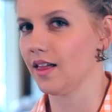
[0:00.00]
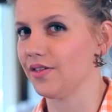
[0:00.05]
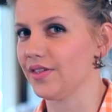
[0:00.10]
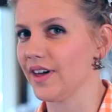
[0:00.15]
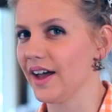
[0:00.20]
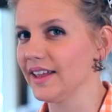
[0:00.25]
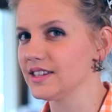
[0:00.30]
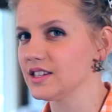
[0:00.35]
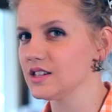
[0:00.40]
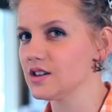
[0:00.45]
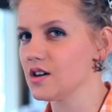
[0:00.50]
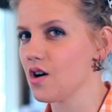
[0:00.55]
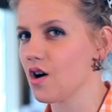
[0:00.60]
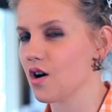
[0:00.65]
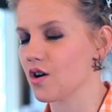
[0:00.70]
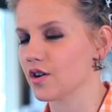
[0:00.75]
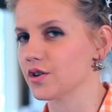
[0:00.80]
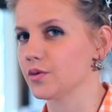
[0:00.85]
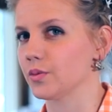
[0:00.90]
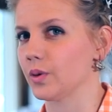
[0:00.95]
That's a
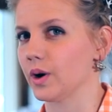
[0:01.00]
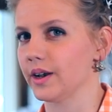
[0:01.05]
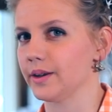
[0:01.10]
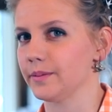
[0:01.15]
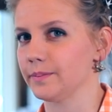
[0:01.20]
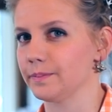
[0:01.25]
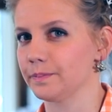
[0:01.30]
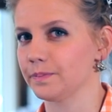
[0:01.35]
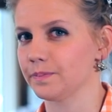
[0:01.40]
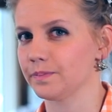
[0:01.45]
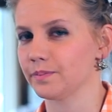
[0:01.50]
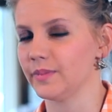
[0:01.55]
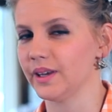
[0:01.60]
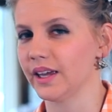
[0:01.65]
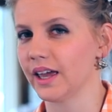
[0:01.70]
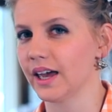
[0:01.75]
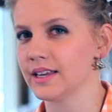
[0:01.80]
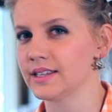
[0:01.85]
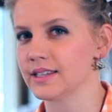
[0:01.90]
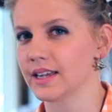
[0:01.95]
hard one
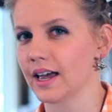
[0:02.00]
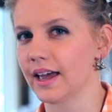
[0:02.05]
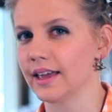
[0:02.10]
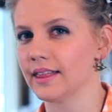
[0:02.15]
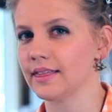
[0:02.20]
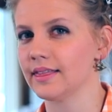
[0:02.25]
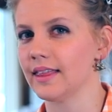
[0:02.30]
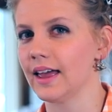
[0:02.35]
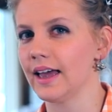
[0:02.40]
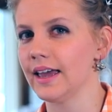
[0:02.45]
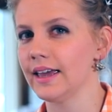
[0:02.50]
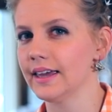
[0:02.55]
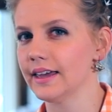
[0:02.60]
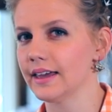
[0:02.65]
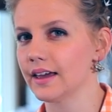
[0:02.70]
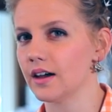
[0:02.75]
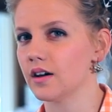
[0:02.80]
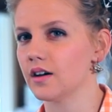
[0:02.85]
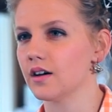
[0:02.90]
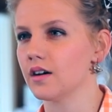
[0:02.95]
because I
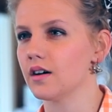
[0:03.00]
like